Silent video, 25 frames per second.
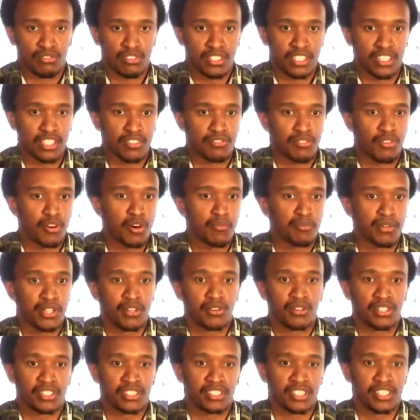They've copied
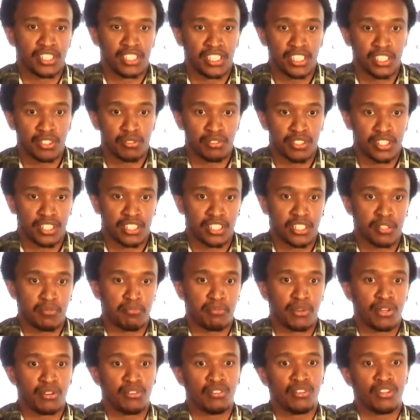what they did with Deep
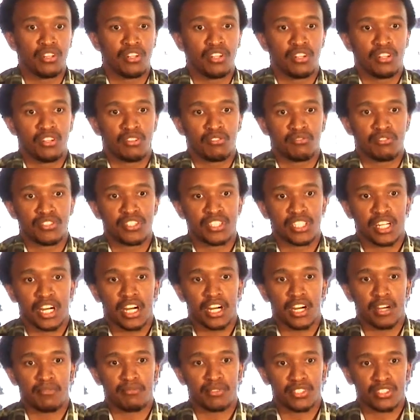Blue, with
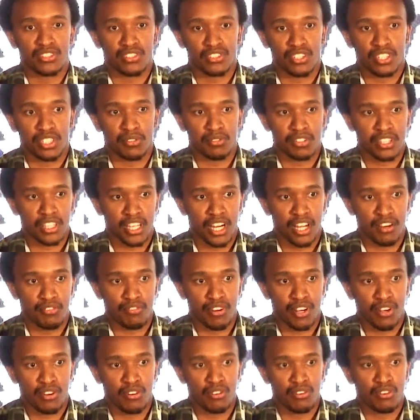
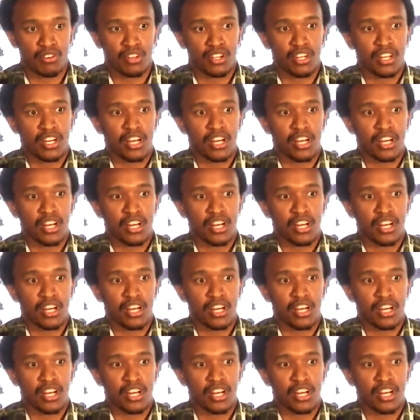AlphaGo.